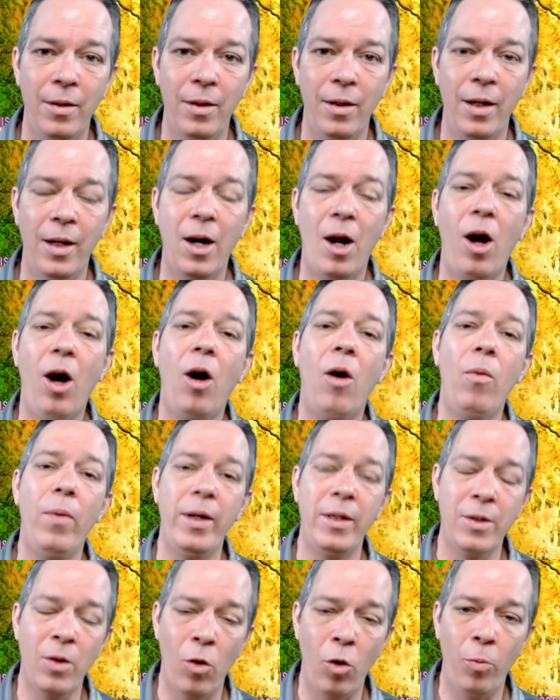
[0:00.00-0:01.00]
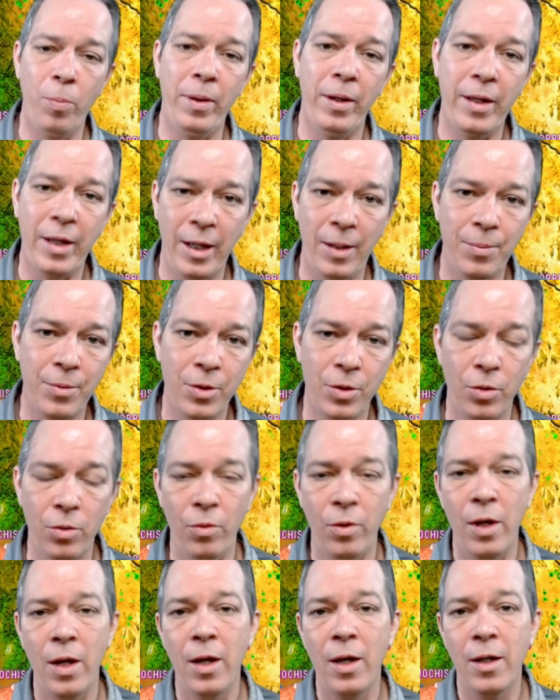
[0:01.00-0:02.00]
And I always hope he keeps you
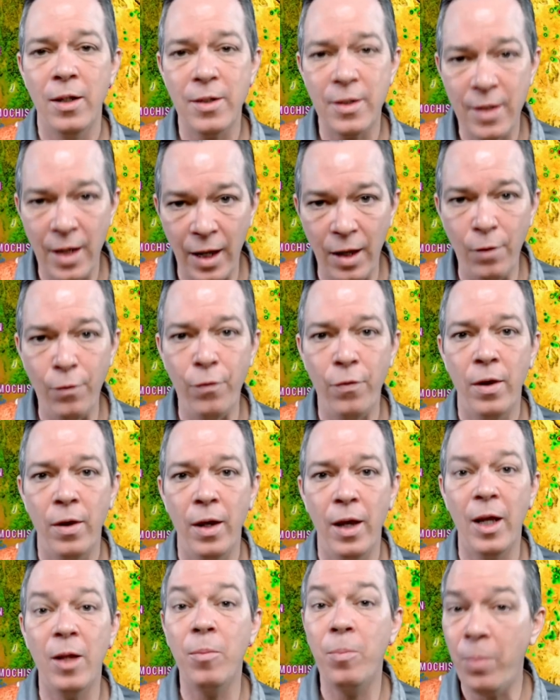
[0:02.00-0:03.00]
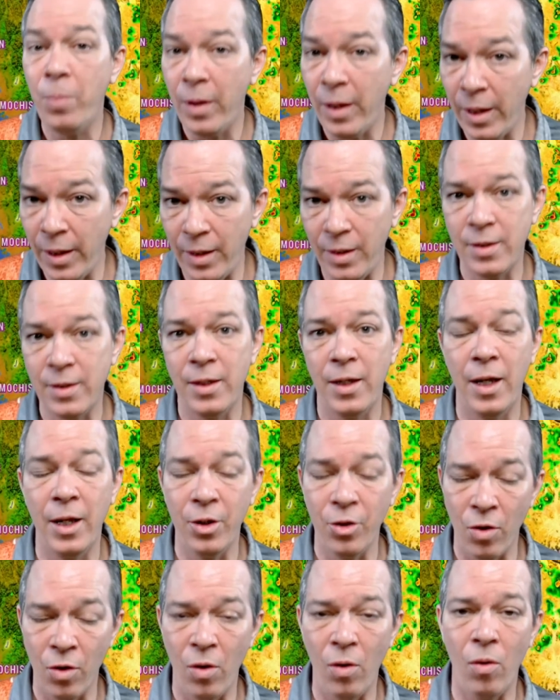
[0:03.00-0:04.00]
safe and peace in
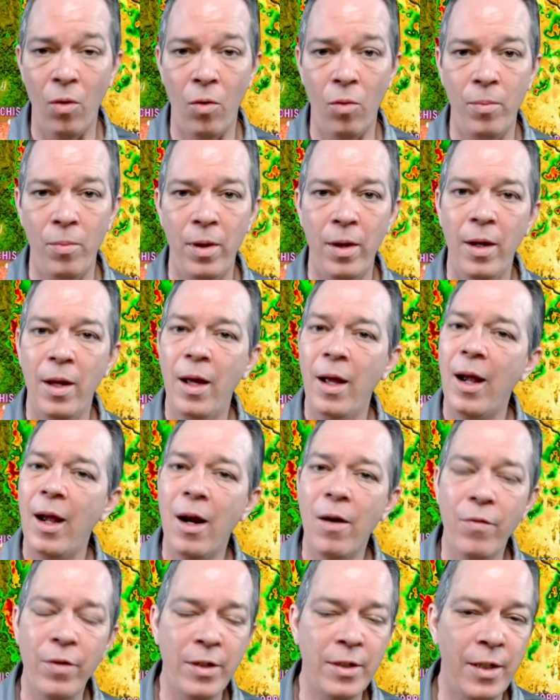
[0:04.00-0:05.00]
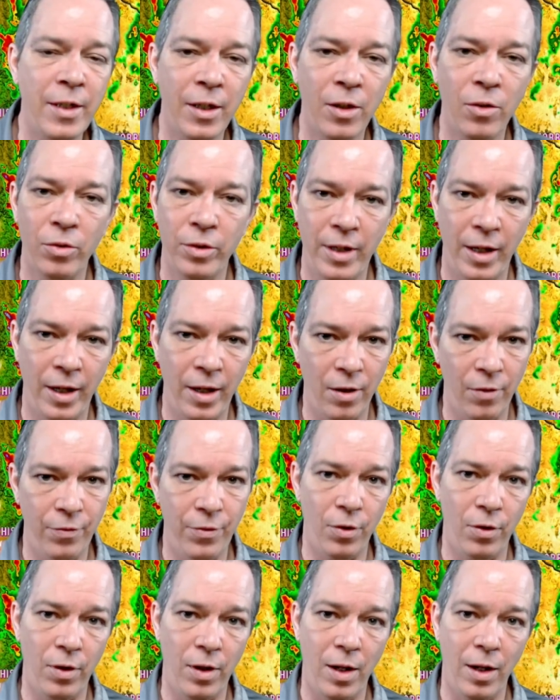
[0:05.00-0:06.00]
your home every single day of
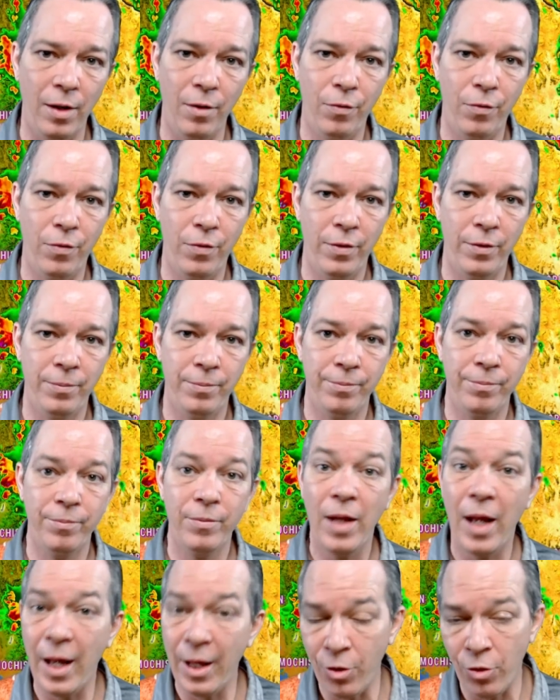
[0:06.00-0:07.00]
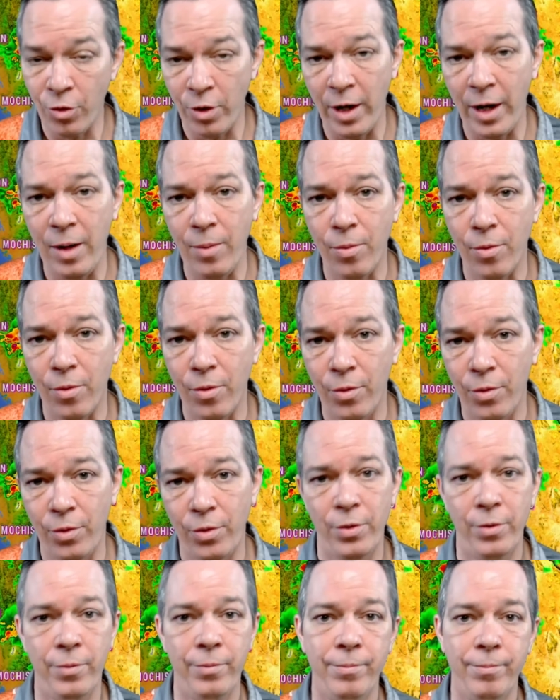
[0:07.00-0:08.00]
your life and your neighbors